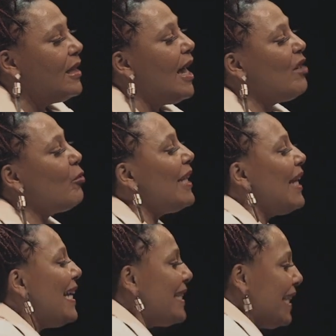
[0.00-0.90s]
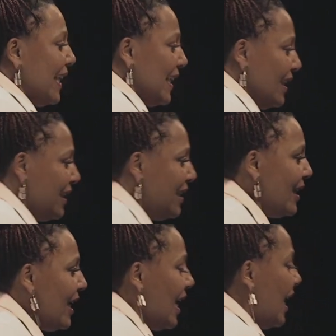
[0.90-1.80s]
unrelenting,
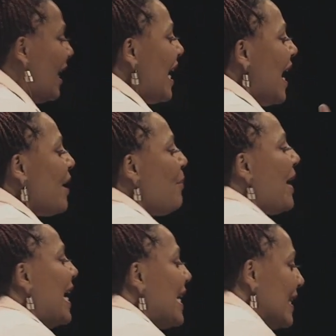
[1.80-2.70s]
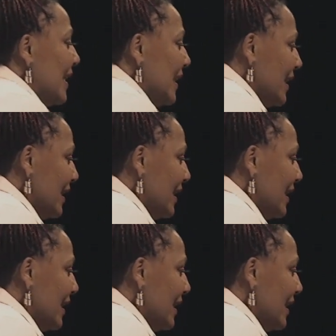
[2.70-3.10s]
unabated,